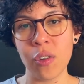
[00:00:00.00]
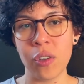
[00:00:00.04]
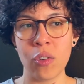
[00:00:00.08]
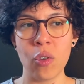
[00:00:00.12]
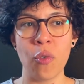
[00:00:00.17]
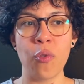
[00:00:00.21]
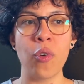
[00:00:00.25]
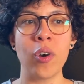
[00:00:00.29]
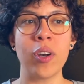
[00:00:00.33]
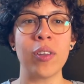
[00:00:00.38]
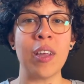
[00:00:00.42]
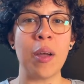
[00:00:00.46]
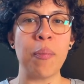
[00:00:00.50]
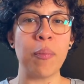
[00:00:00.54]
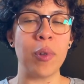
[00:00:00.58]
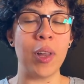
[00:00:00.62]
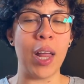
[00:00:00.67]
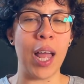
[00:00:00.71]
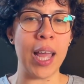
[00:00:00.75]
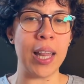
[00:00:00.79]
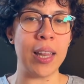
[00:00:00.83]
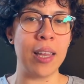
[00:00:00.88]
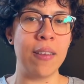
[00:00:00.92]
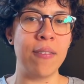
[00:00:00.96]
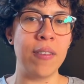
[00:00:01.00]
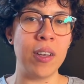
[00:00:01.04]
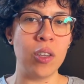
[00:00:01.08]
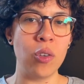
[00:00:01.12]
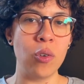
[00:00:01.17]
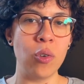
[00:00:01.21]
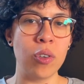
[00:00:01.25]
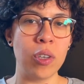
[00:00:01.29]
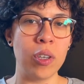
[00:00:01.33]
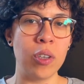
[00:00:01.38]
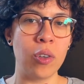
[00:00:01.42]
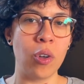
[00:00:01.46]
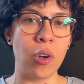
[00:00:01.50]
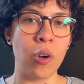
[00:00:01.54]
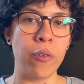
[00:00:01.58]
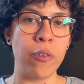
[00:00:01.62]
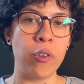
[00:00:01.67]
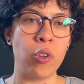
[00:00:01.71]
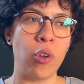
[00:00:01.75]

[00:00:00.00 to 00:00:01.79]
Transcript: So, for example, I live in Dusseldorf,